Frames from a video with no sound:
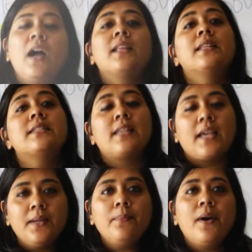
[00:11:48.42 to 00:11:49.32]
The
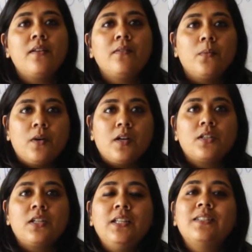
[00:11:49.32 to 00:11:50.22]
second part of the
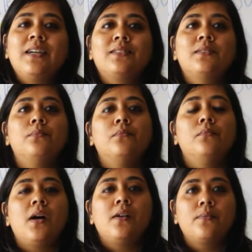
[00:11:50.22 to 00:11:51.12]
worksheet has
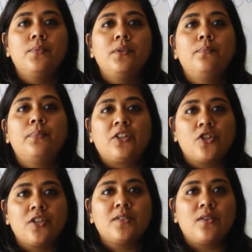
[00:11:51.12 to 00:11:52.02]
multiple
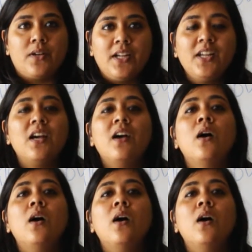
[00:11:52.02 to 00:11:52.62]
pictures on it,